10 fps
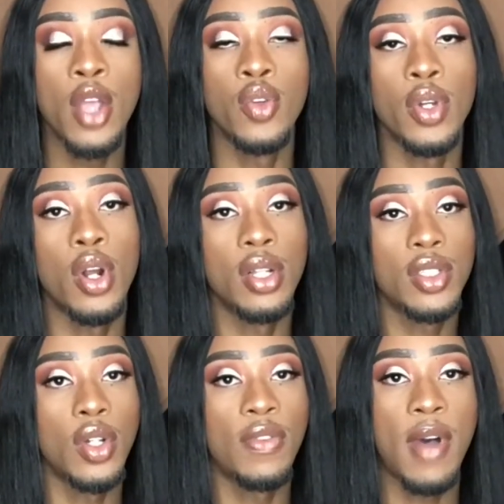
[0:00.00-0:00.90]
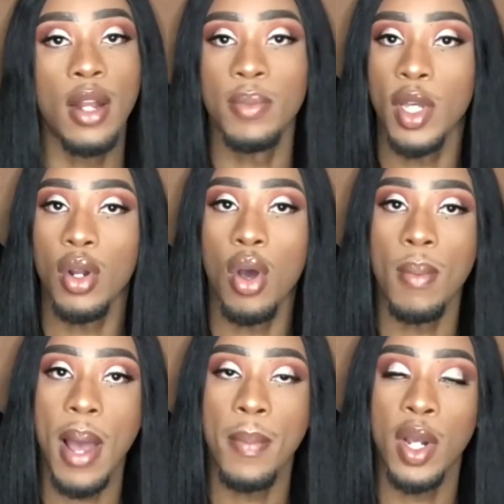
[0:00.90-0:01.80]
You can also follow me on all
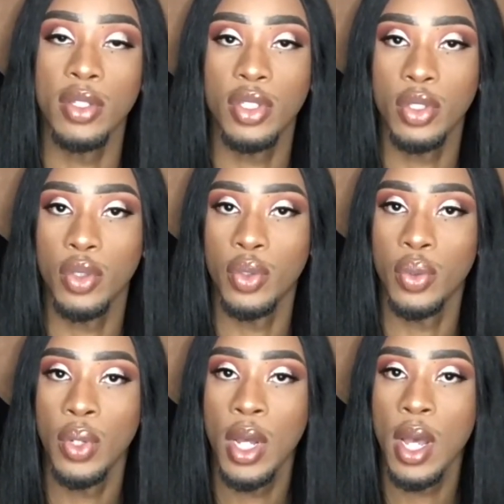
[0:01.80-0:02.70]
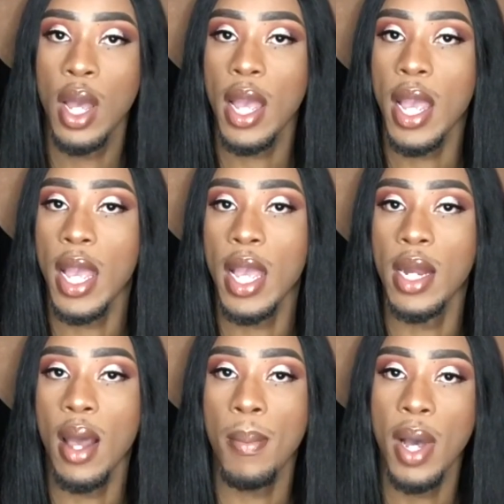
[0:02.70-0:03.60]
my personal
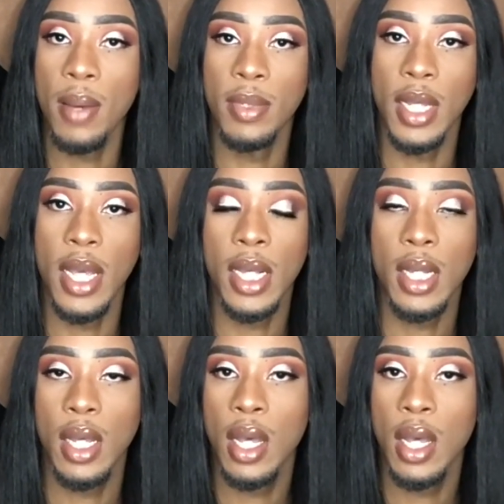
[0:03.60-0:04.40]
and public